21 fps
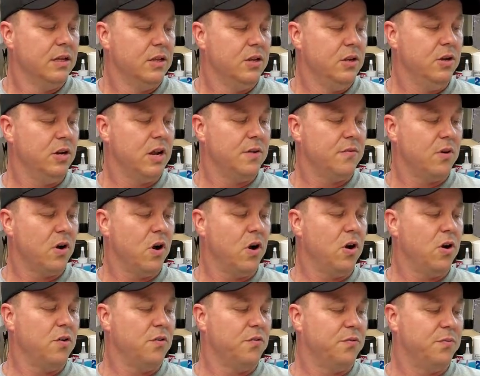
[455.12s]
you never
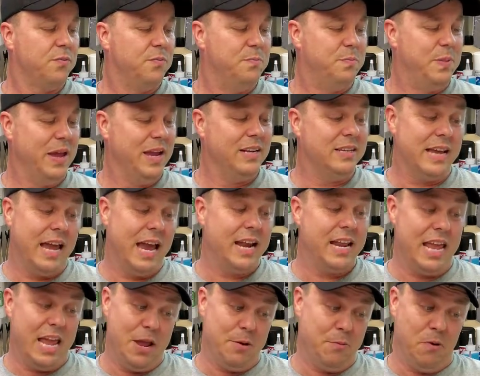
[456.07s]
heard of Big
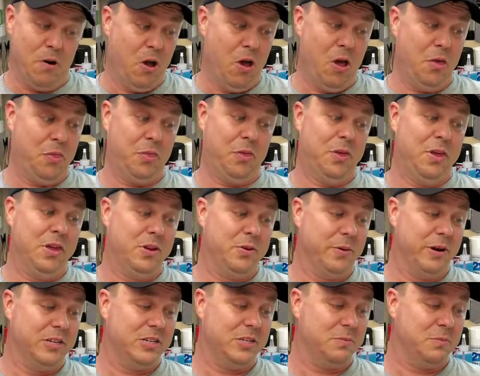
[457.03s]
Daddy Ed Roth?
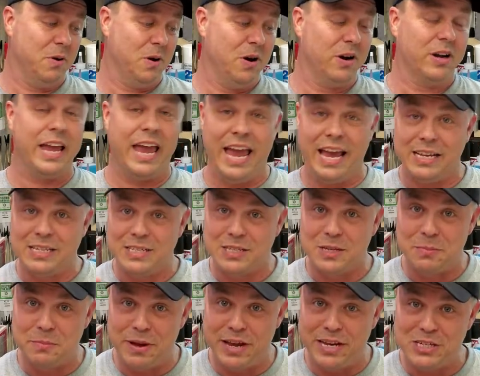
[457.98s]
Question mark,
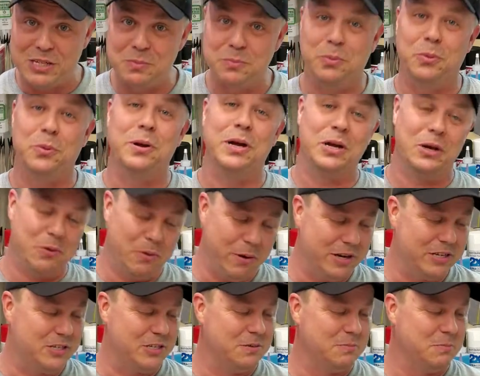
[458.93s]
exclamation point,
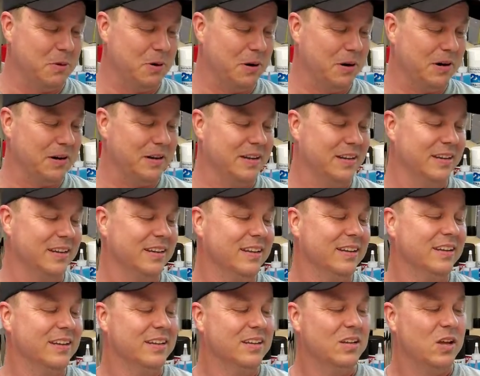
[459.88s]
question mark.
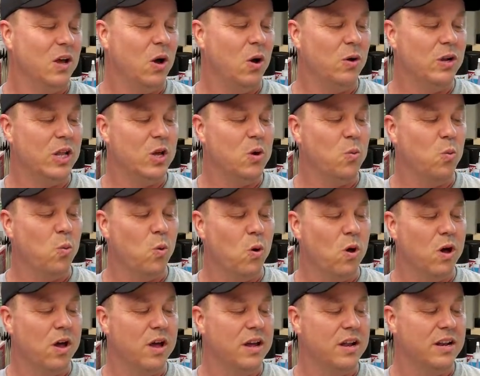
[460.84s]
Only
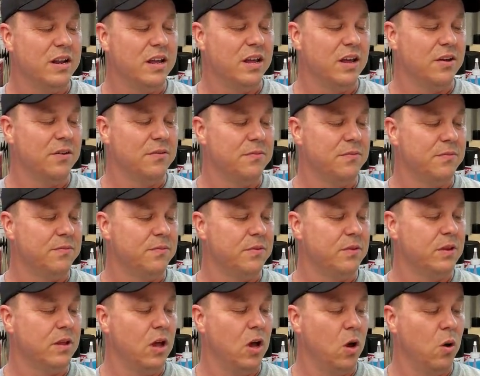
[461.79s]
one of
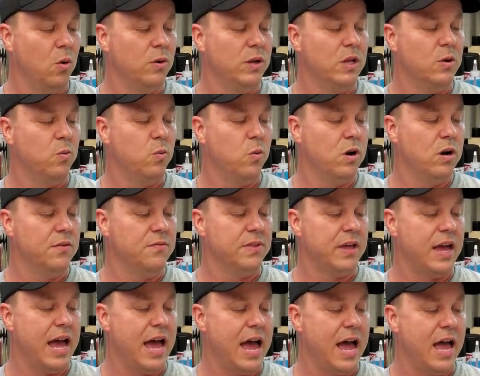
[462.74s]

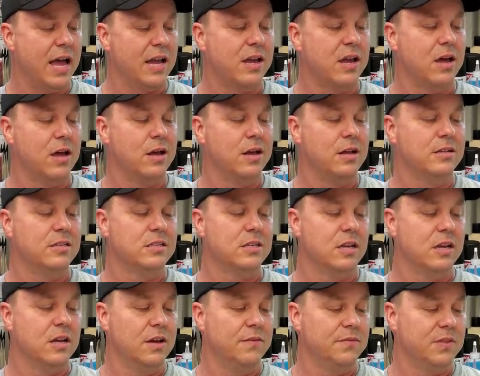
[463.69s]
the icons
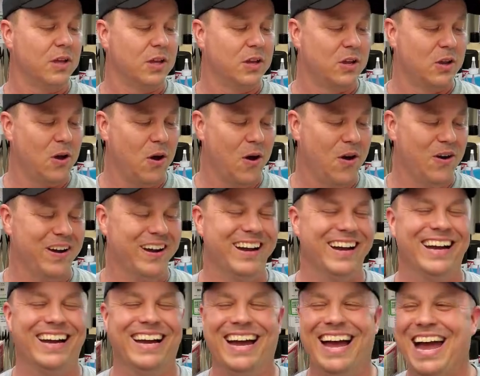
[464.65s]
of the car.
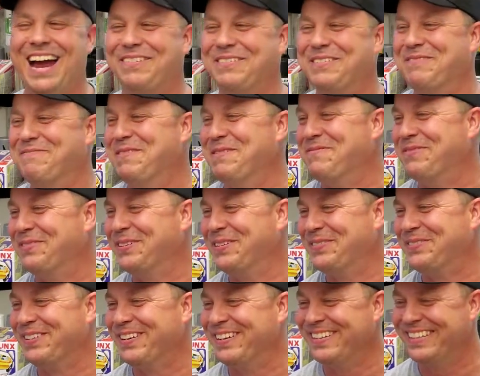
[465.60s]
I remember
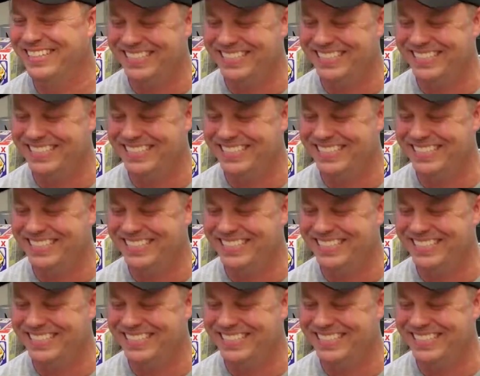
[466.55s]
he wrote